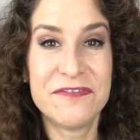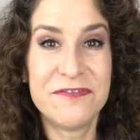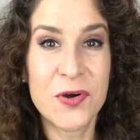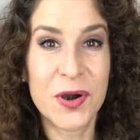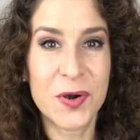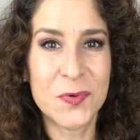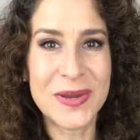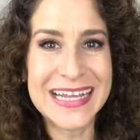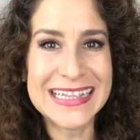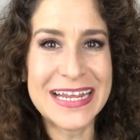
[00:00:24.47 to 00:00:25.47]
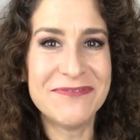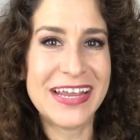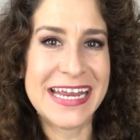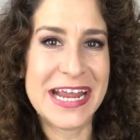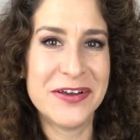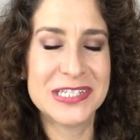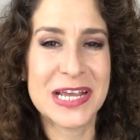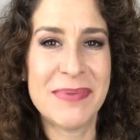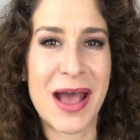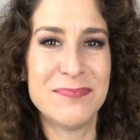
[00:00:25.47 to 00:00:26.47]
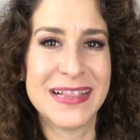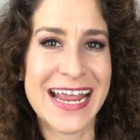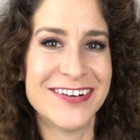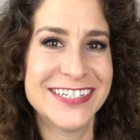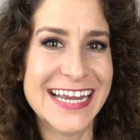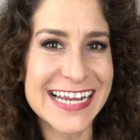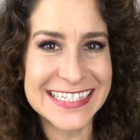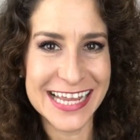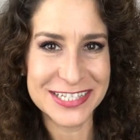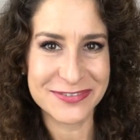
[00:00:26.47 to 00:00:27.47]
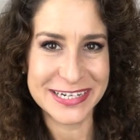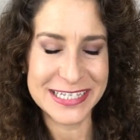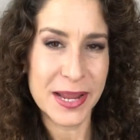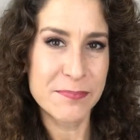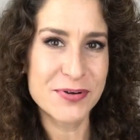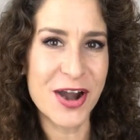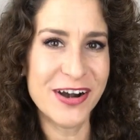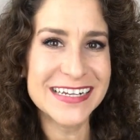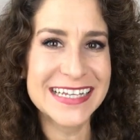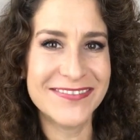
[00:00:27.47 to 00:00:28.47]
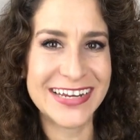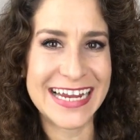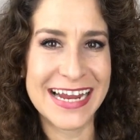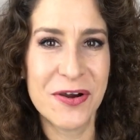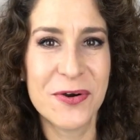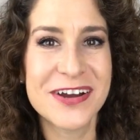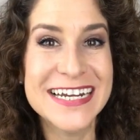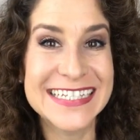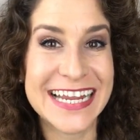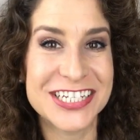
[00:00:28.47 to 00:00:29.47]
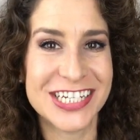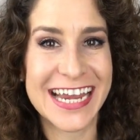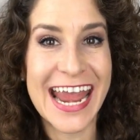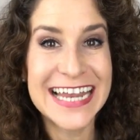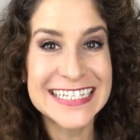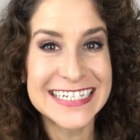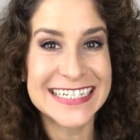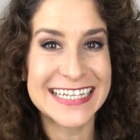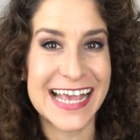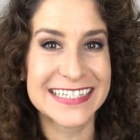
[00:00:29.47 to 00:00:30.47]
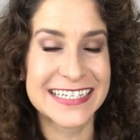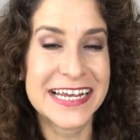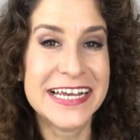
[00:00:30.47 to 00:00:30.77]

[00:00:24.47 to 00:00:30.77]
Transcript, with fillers: For weekly videos about planners and accessories, productivity, organization, and success,